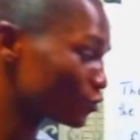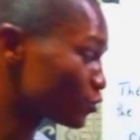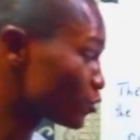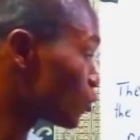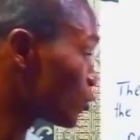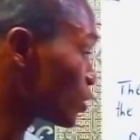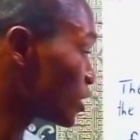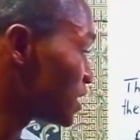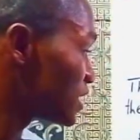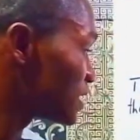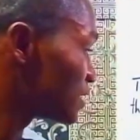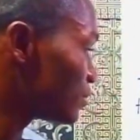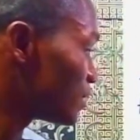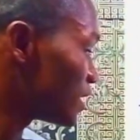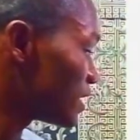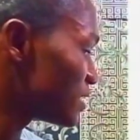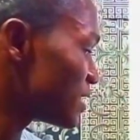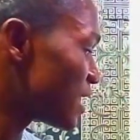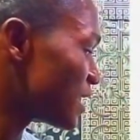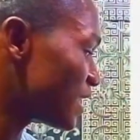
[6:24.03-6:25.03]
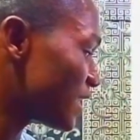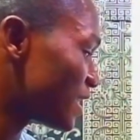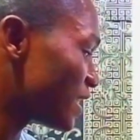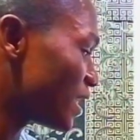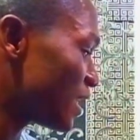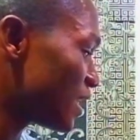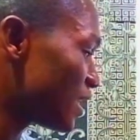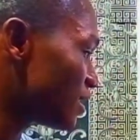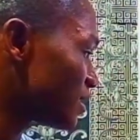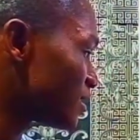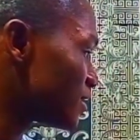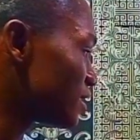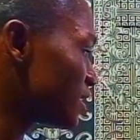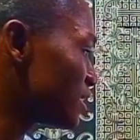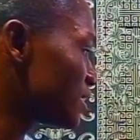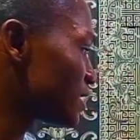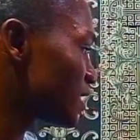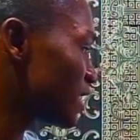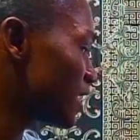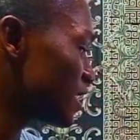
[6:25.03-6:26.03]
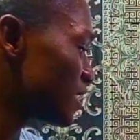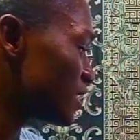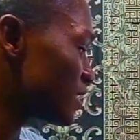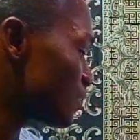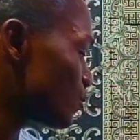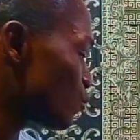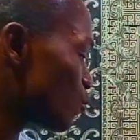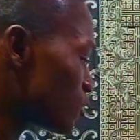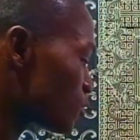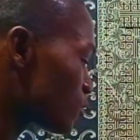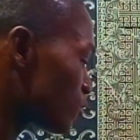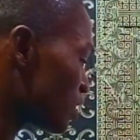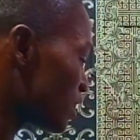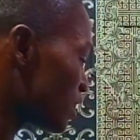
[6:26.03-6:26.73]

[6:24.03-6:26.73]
So it means that this k is equal to